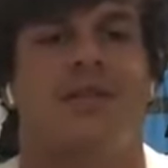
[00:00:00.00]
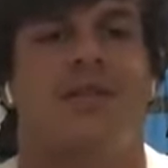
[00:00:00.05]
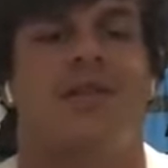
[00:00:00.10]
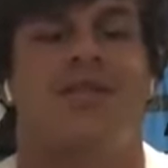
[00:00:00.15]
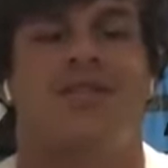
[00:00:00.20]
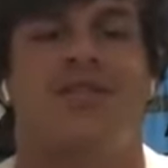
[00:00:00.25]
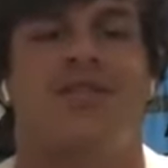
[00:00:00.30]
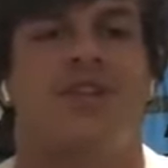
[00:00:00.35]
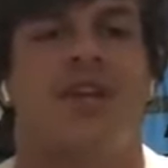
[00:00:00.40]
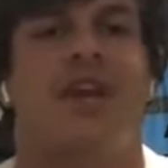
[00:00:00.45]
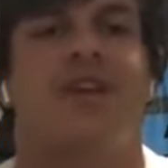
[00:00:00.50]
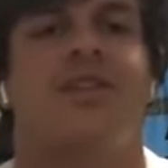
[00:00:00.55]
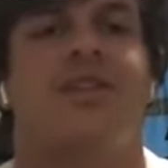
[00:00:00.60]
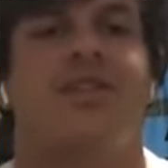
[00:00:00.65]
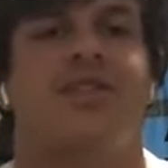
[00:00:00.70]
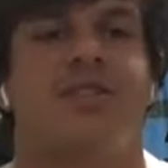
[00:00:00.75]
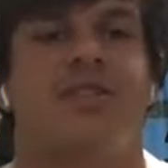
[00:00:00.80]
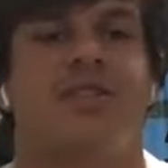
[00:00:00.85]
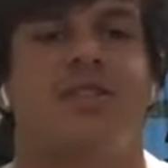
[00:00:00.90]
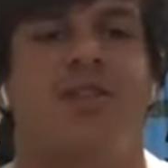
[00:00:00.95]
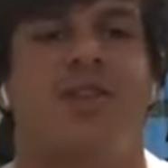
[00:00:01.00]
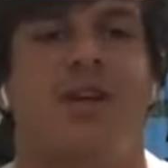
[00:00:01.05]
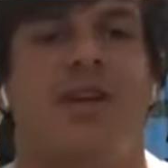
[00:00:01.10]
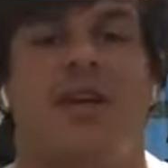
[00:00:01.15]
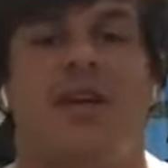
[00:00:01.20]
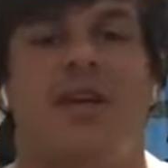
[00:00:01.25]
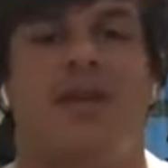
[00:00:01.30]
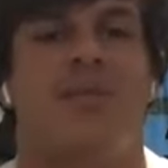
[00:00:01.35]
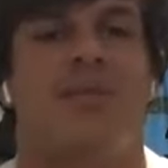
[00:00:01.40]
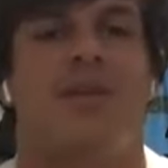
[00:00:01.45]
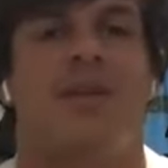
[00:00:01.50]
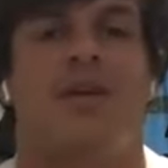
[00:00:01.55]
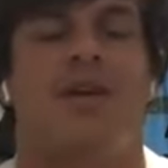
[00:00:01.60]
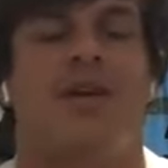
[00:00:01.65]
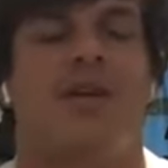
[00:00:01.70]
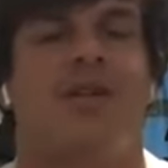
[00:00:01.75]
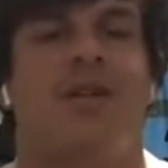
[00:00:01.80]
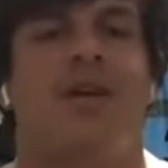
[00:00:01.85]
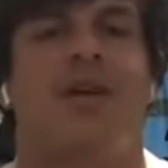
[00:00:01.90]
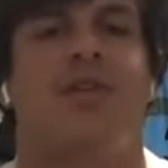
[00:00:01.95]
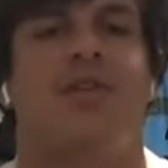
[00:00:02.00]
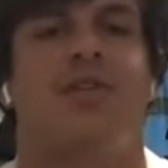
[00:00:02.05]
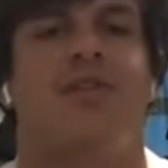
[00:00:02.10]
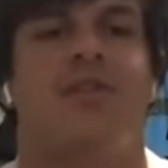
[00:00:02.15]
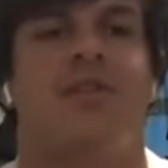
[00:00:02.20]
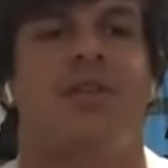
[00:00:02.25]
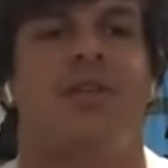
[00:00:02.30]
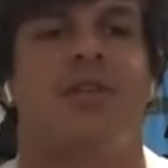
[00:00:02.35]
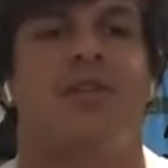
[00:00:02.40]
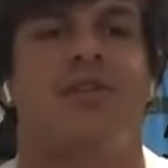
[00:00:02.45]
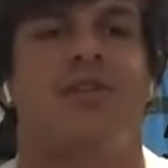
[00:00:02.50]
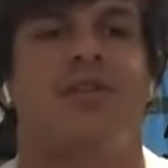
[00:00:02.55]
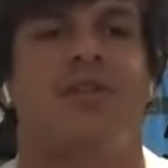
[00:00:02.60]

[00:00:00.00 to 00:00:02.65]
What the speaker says: just cherish it. It's all him and all the other seniors.